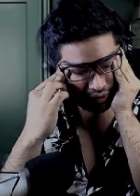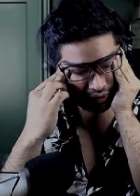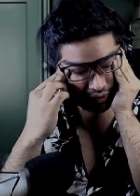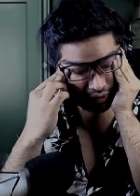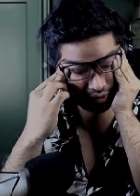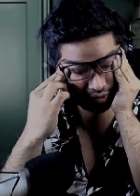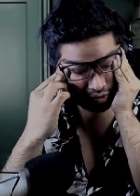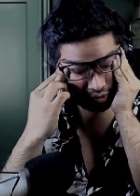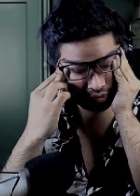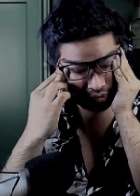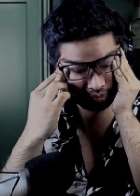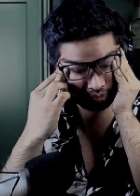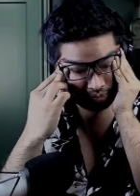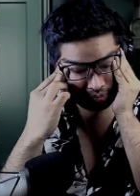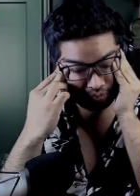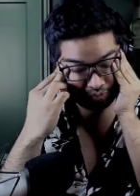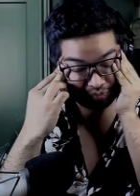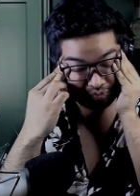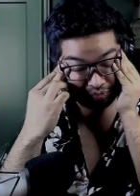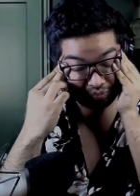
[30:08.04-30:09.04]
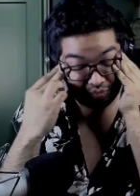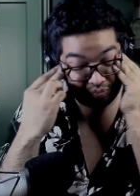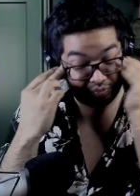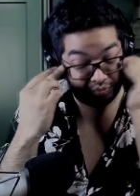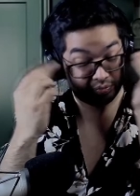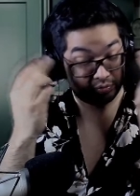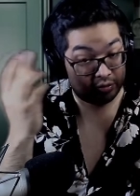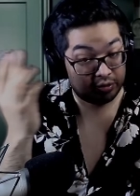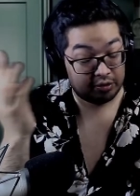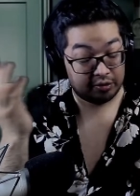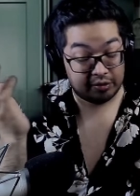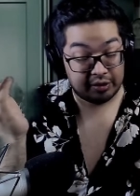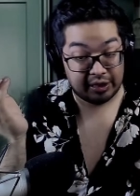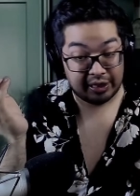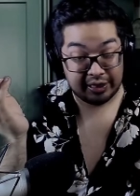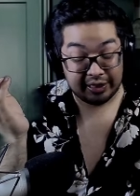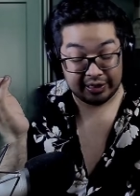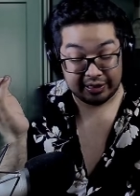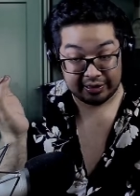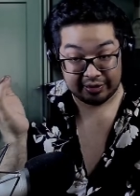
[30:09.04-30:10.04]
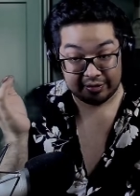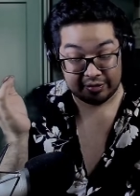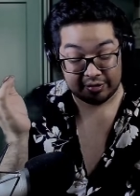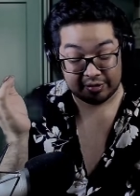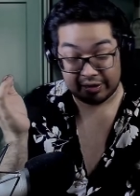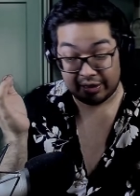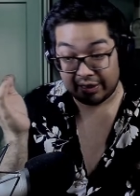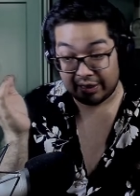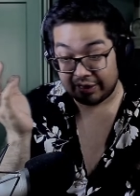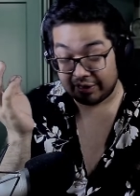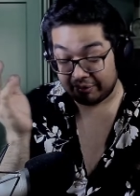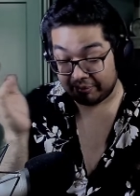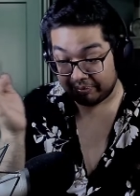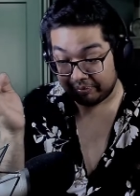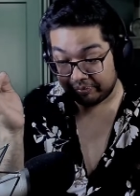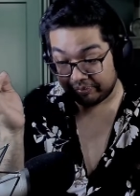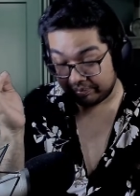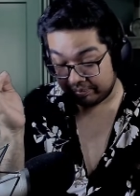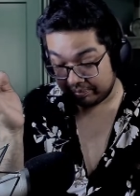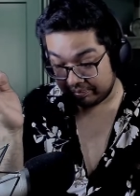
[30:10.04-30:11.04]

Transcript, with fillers: This society, this clan,